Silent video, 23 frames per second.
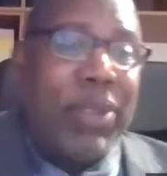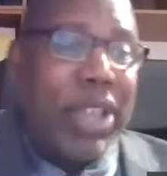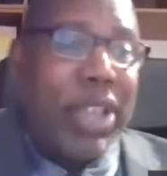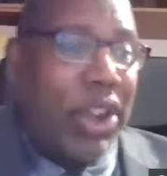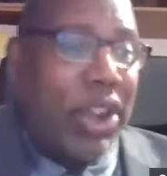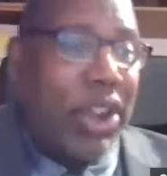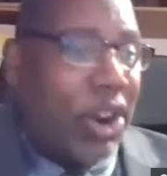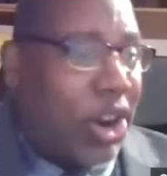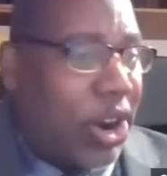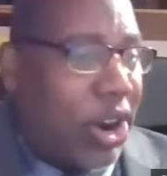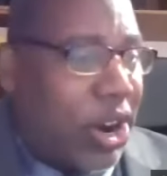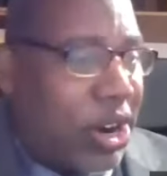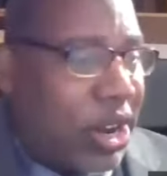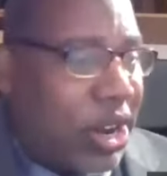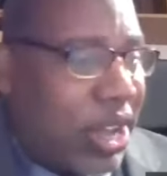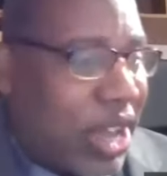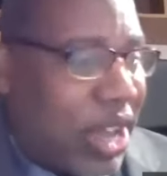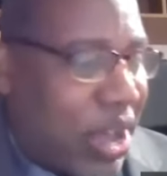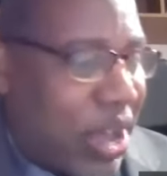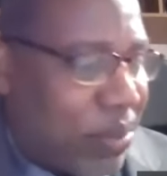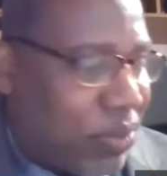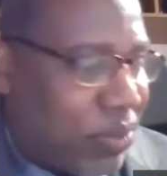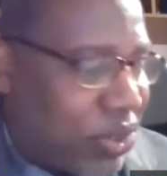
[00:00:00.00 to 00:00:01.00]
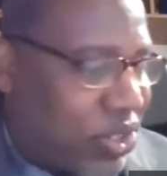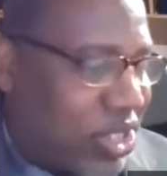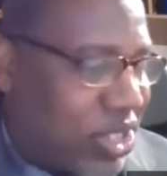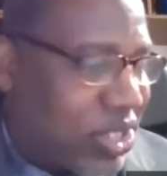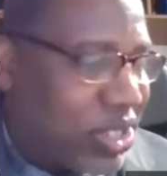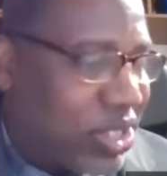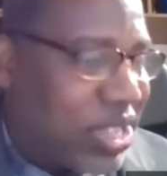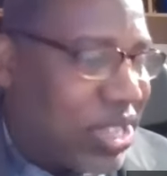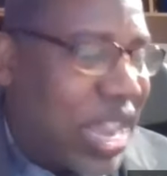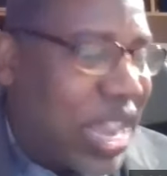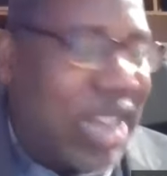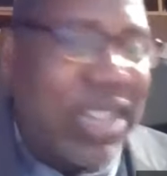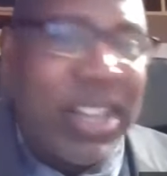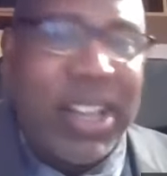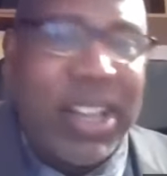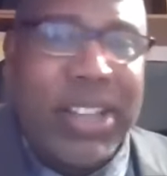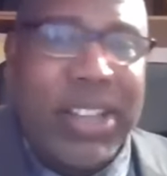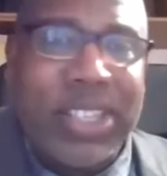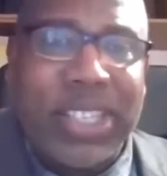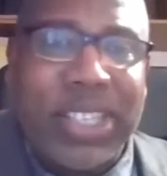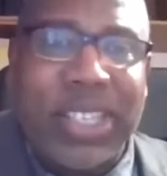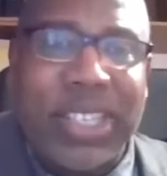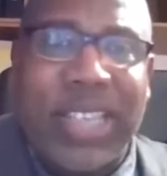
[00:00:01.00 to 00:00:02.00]
you heard, was it
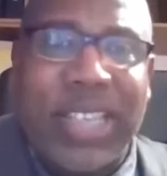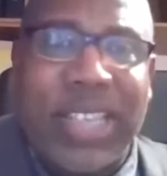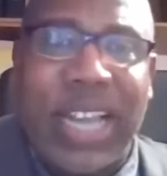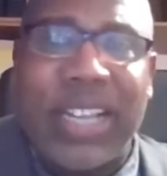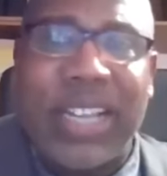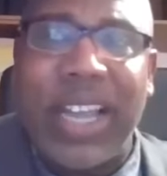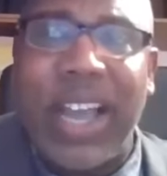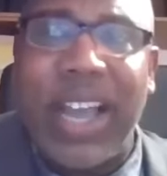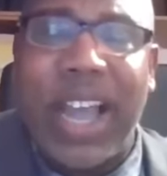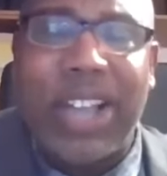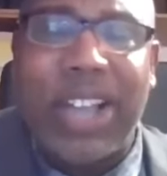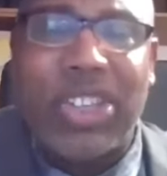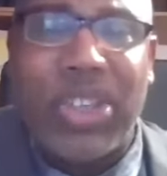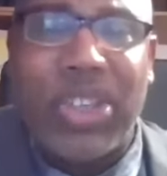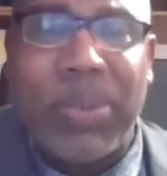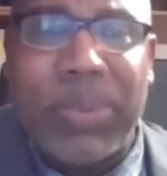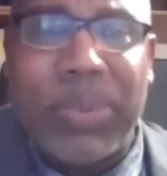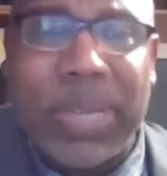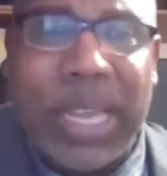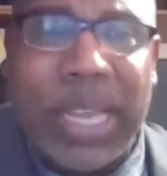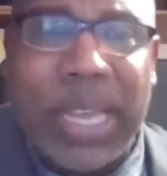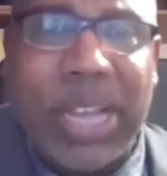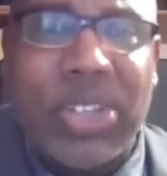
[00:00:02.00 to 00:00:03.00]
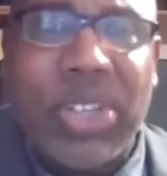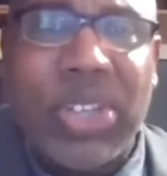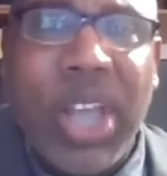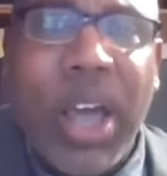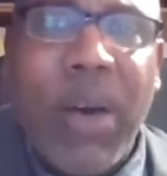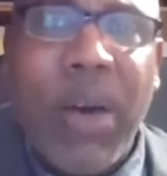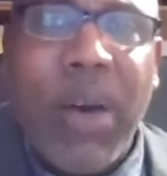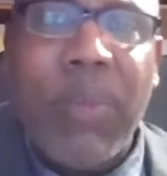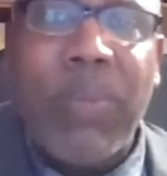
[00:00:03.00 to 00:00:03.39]
Sanya, Sister Sanya, and somebody else